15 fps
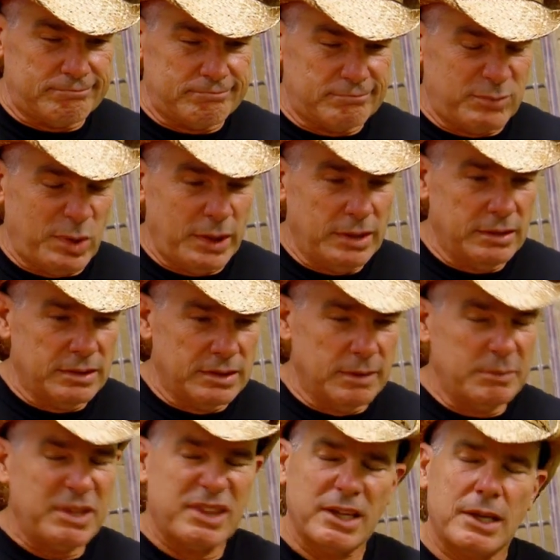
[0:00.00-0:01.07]
Well, let
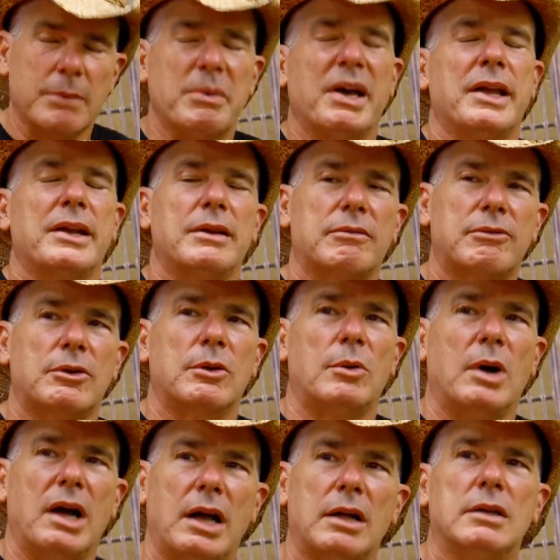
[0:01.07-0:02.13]
me think about it for a
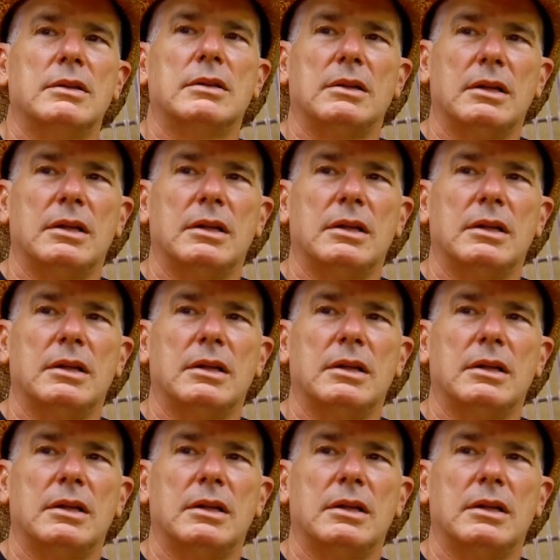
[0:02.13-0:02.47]
while.